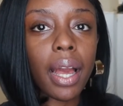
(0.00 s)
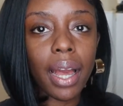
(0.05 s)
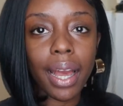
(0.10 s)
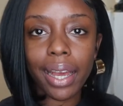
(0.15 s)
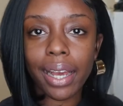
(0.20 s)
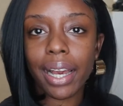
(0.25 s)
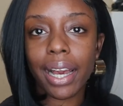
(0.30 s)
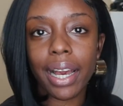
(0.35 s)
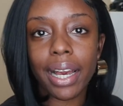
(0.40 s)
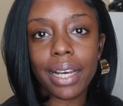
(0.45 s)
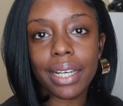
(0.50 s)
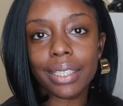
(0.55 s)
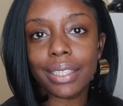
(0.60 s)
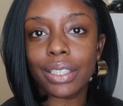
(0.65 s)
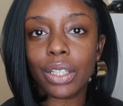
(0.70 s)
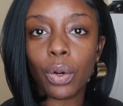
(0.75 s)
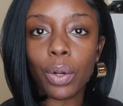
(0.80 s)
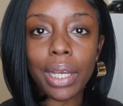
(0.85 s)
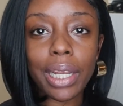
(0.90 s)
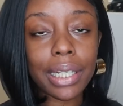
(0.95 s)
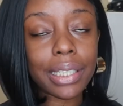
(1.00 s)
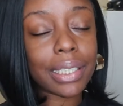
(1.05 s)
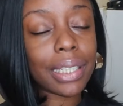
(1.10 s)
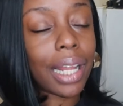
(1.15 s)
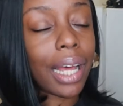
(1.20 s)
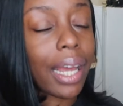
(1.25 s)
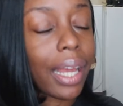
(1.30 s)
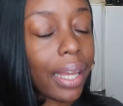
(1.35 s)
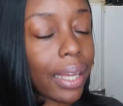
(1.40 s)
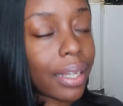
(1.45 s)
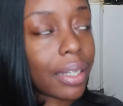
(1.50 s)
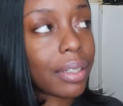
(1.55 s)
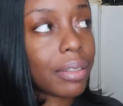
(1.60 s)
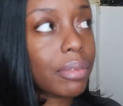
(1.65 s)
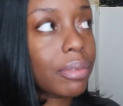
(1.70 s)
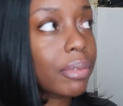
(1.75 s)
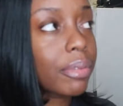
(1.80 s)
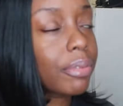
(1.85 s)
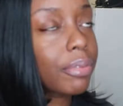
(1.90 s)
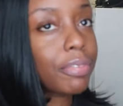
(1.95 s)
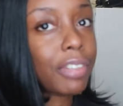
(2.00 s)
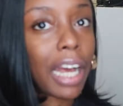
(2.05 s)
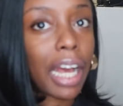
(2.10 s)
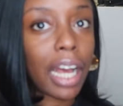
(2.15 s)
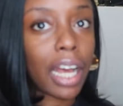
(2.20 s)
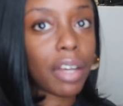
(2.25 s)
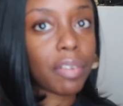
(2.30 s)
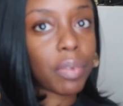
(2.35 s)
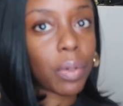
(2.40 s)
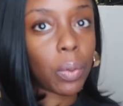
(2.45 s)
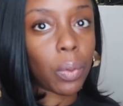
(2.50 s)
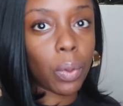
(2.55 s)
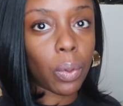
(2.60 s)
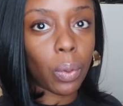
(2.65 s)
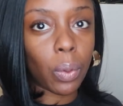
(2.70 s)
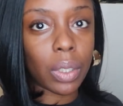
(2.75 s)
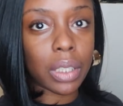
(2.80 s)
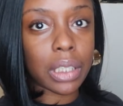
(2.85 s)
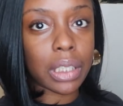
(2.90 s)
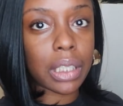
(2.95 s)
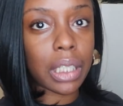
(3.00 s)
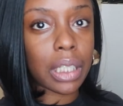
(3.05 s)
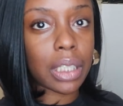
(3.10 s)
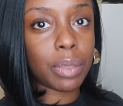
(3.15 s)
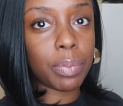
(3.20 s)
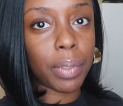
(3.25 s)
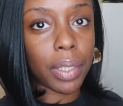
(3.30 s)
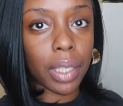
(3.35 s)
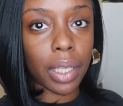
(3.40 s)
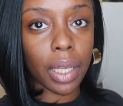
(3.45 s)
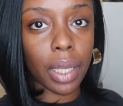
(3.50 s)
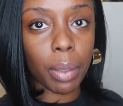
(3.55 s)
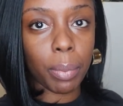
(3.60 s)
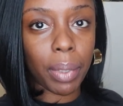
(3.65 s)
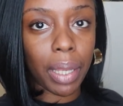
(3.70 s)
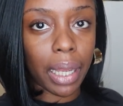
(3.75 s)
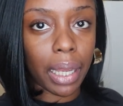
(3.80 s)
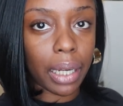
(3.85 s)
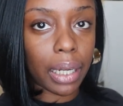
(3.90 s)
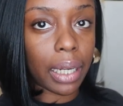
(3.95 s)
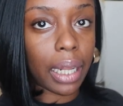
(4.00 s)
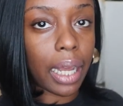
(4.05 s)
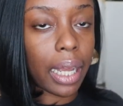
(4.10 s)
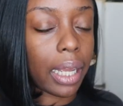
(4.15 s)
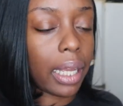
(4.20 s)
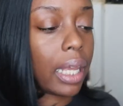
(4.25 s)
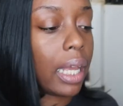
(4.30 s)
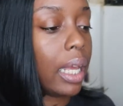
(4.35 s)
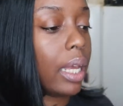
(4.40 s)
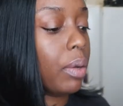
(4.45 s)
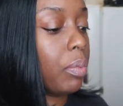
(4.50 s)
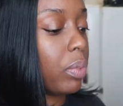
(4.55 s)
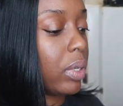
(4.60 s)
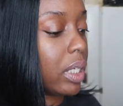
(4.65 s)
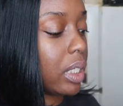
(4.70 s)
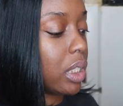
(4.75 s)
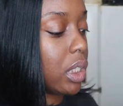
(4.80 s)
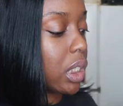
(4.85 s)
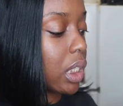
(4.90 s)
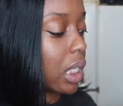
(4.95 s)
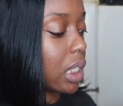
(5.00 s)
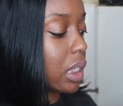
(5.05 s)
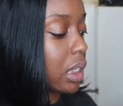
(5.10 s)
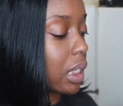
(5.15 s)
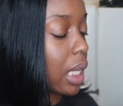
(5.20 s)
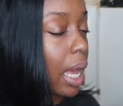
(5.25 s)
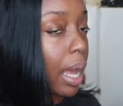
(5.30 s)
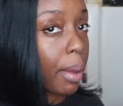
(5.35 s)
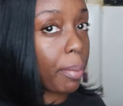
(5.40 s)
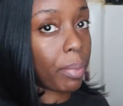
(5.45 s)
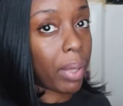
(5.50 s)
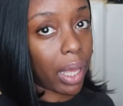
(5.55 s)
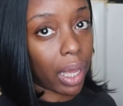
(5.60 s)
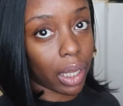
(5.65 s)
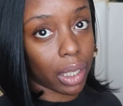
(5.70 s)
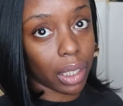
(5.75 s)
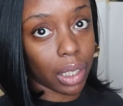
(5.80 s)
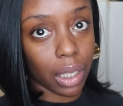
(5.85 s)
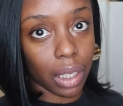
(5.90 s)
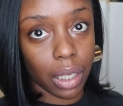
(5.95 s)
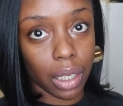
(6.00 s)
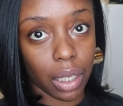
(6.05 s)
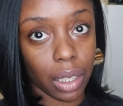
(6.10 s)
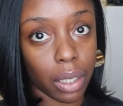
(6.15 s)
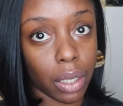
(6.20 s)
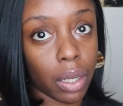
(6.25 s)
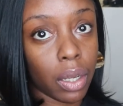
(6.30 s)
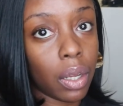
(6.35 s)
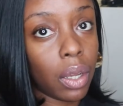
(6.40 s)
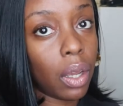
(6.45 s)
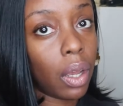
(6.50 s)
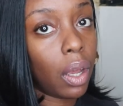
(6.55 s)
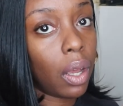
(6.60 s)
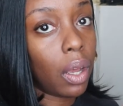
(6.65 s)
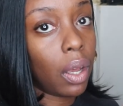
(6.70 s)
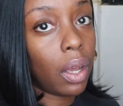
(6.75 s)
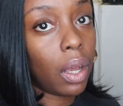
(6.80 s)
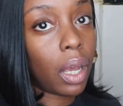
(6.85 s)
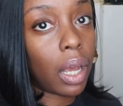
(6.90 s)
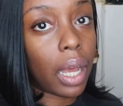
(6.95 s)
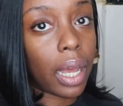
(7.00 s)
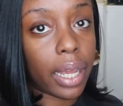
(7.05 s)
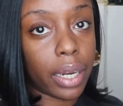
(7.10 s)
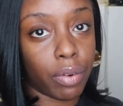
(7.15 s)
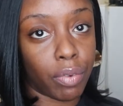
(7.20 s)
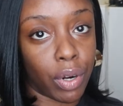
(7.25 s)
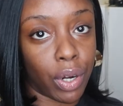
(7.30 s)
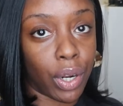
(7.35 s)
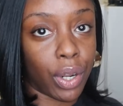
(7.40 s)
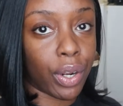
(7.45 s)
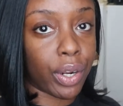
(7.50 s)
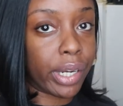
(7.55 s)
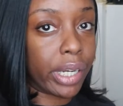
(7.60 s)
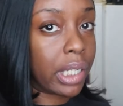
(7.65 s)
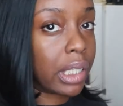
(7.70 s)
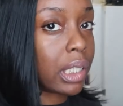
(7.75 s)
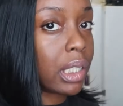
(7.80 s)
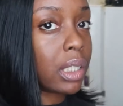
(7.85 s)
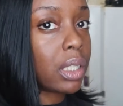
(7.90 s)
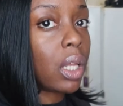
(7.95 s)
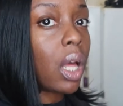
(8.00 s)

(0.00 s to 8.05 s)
hey guys, so it is like 5 going on 6 p.m. at night and we just got back in. I had to run errands.